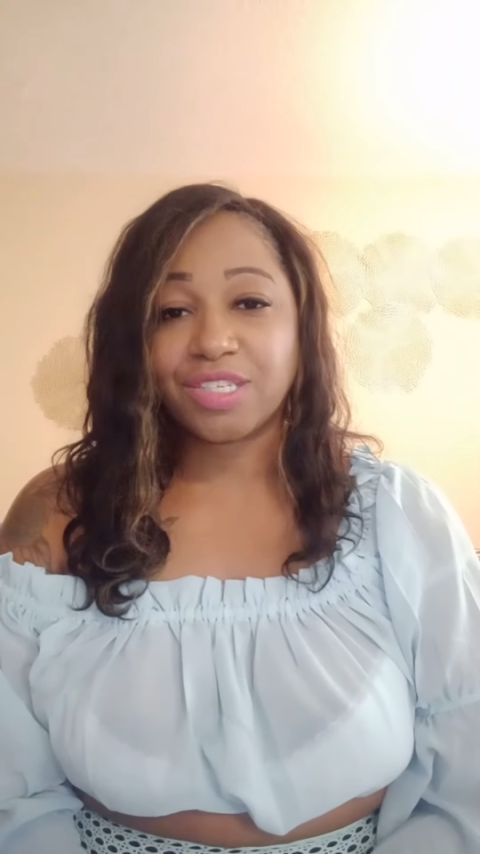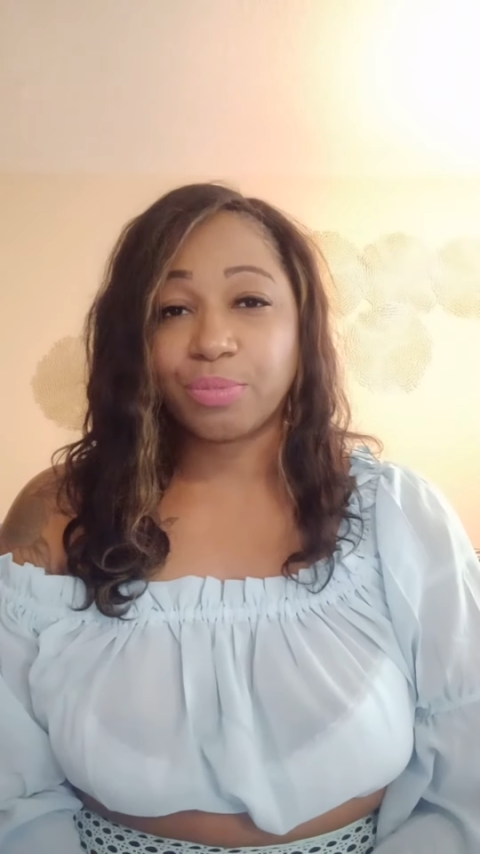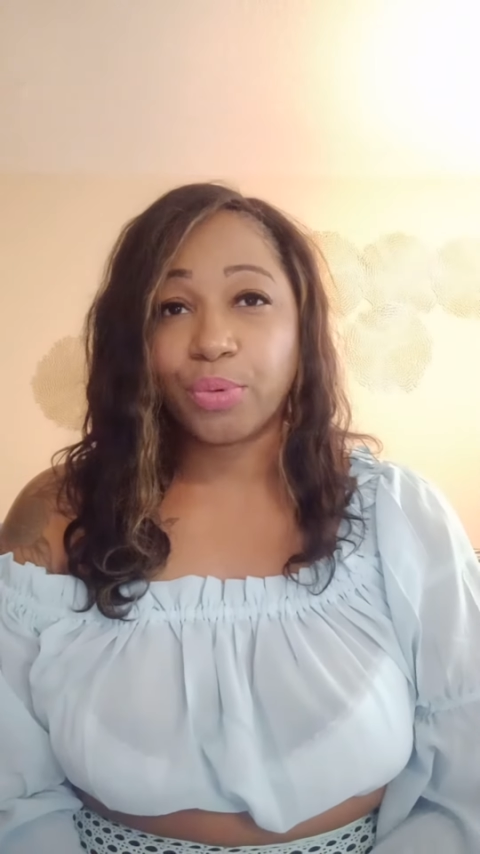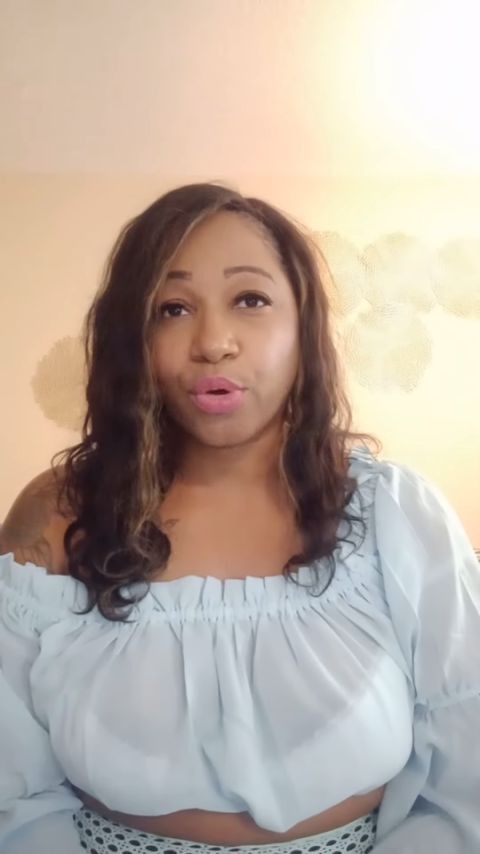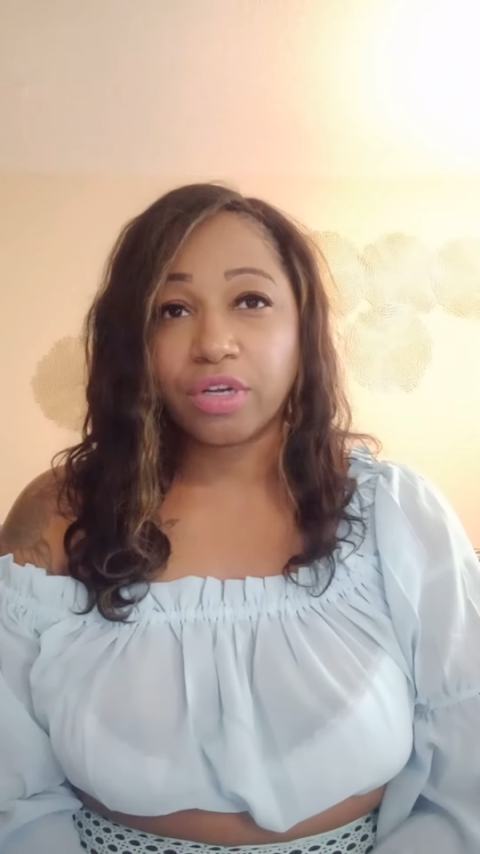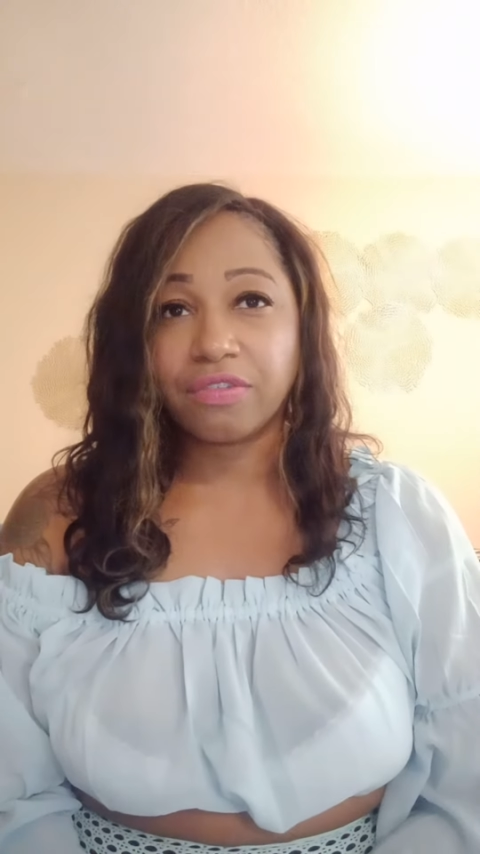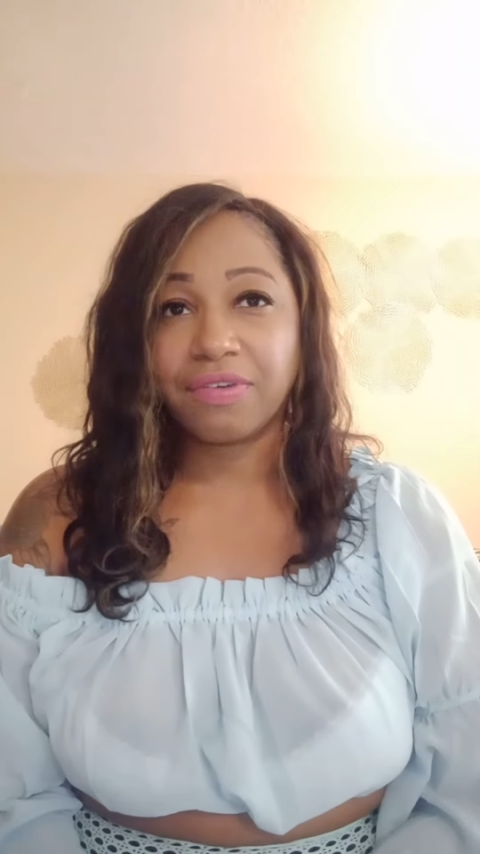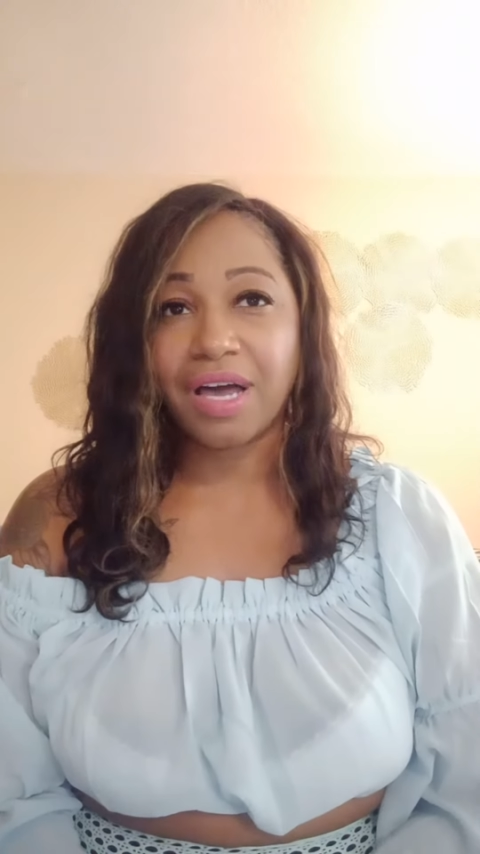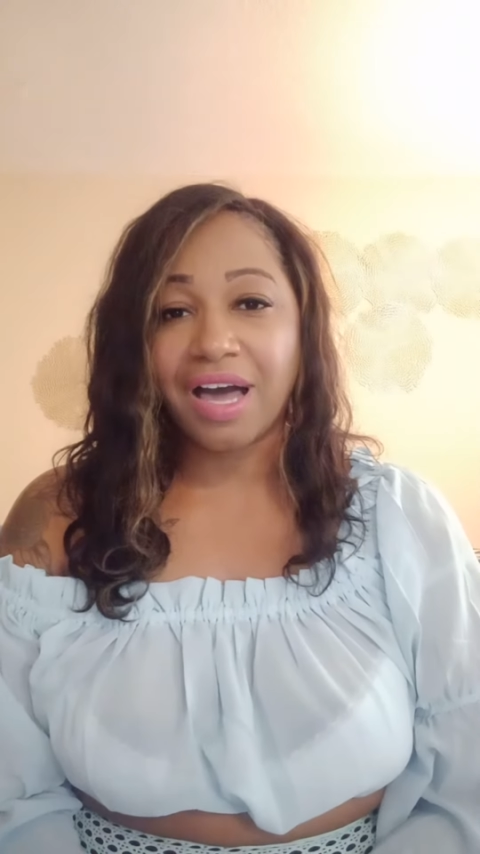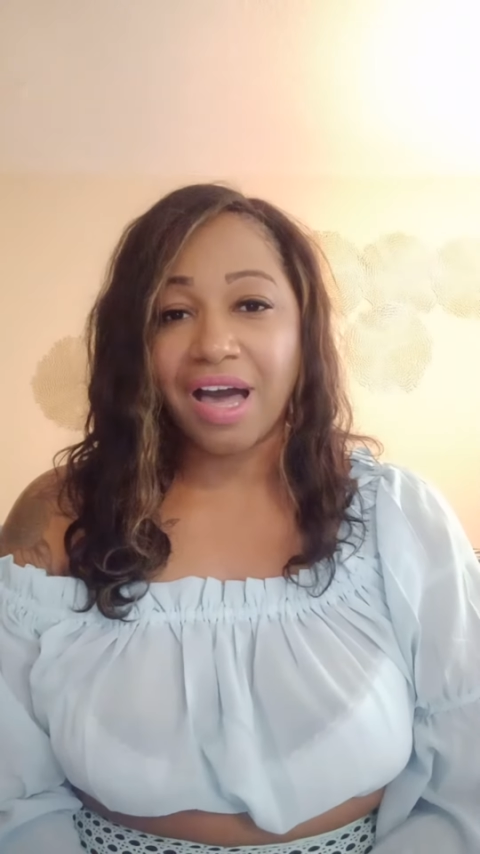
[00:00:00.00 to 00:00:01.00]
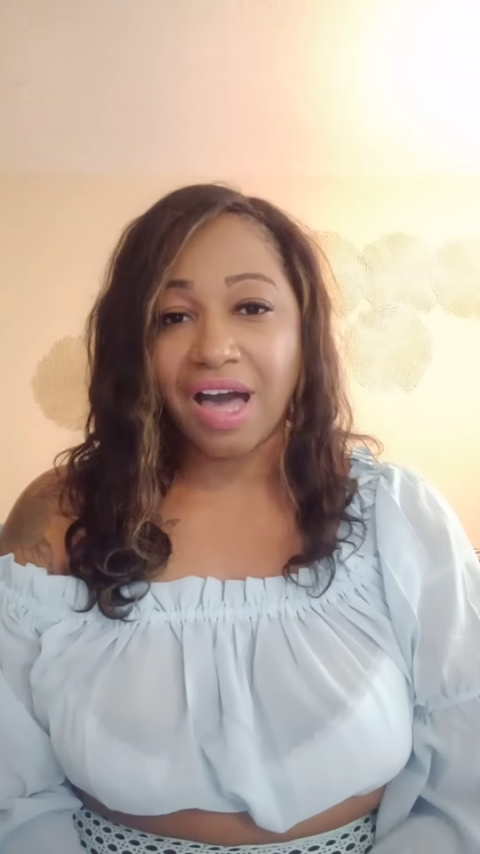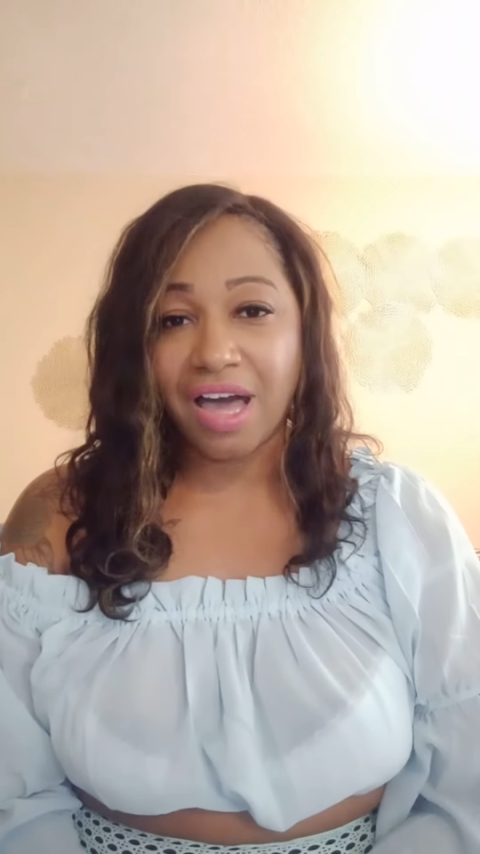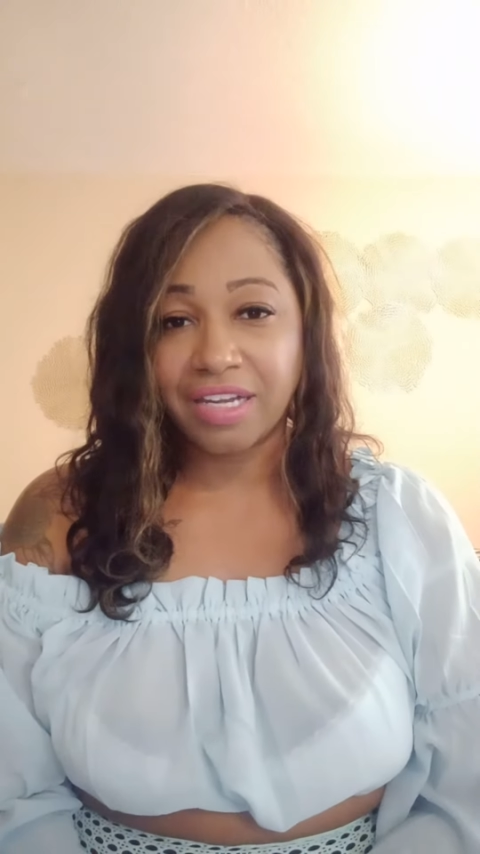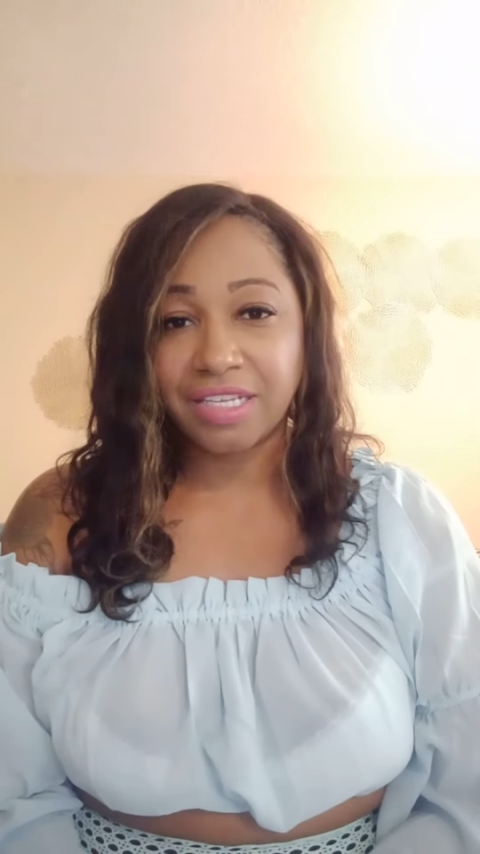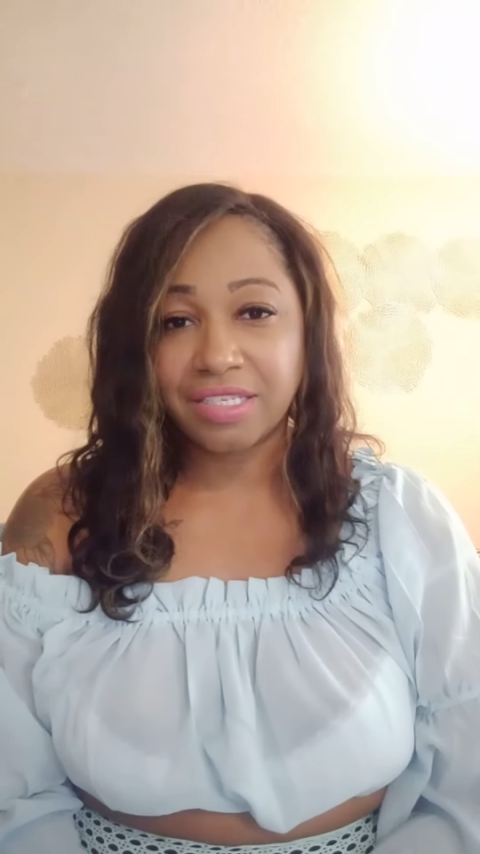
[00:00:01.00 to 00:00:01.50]
supportive,
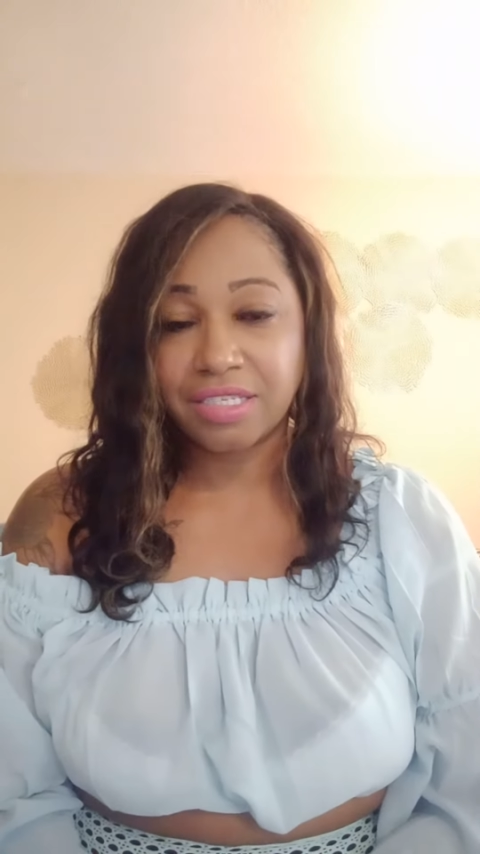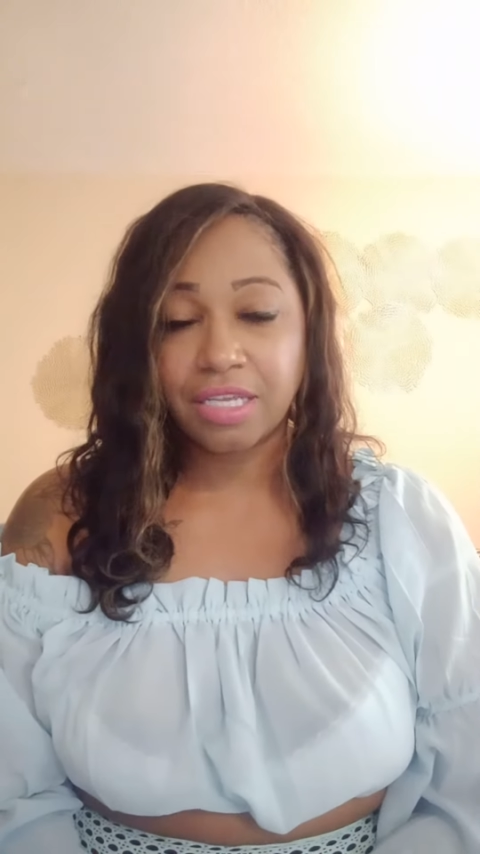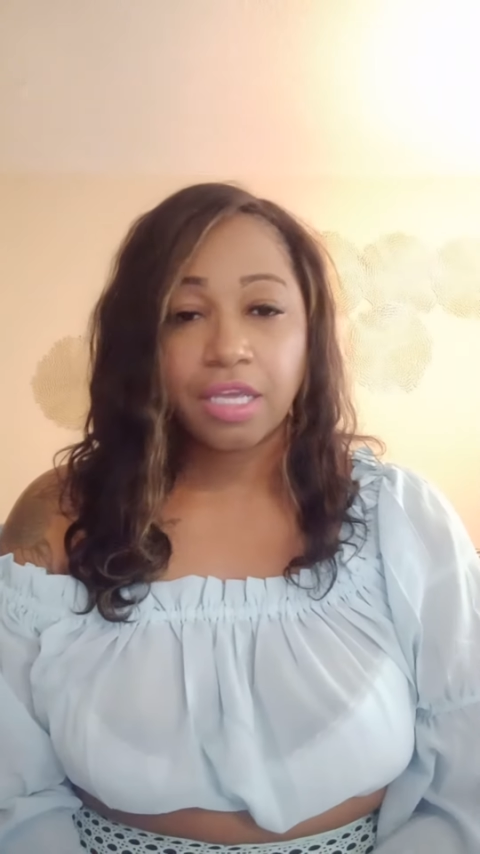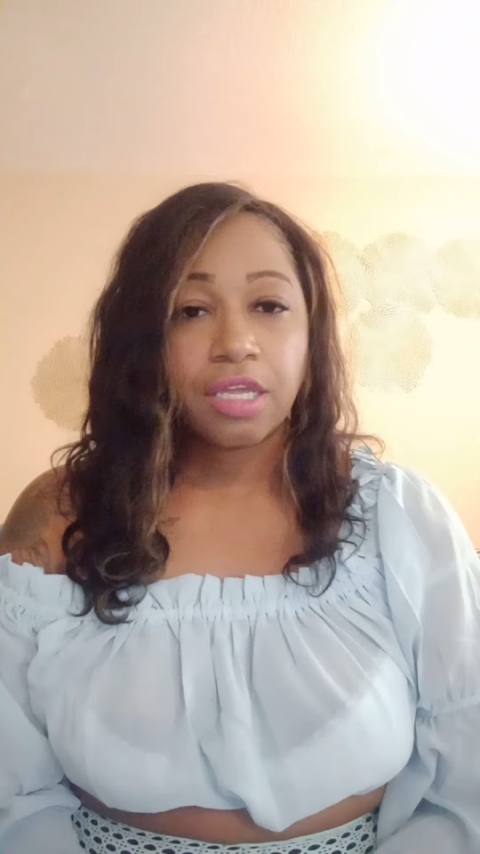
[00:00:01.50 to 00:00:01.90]
honest,